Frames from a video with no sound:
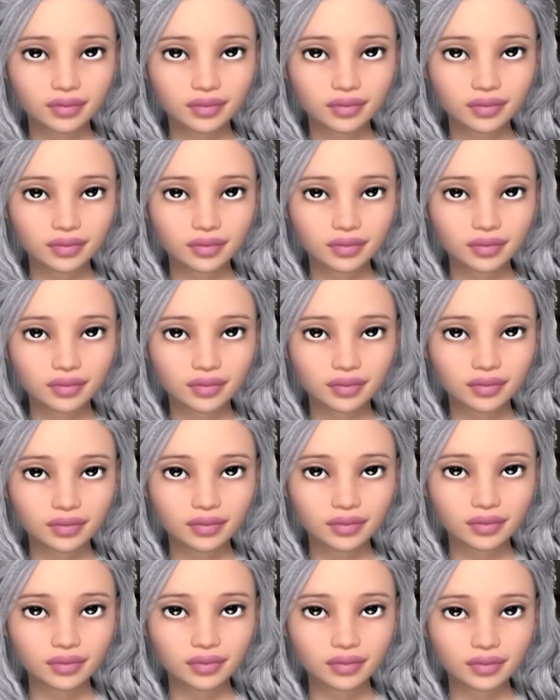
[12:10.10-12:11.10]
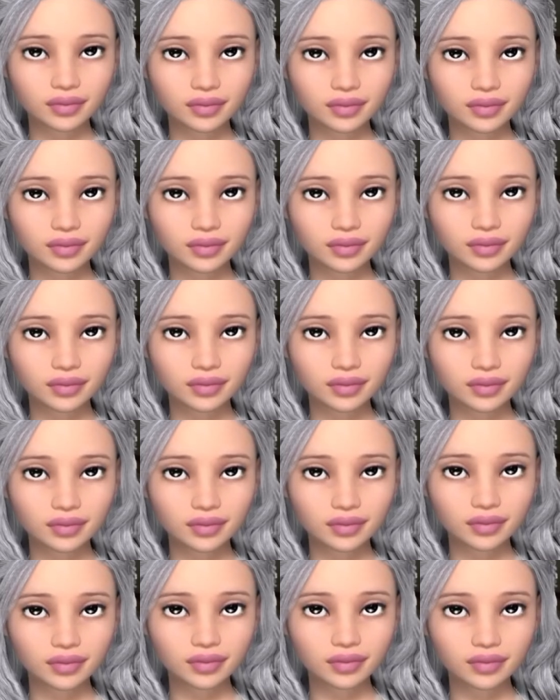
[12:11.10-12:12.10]

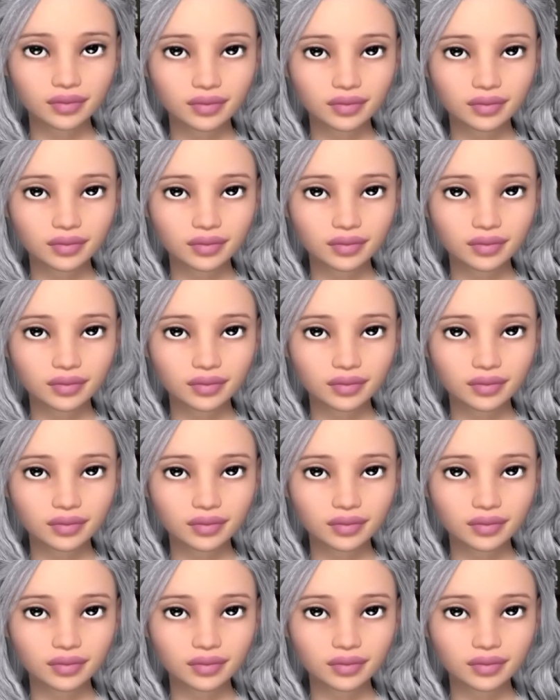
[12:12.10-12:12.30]
Nothing is said.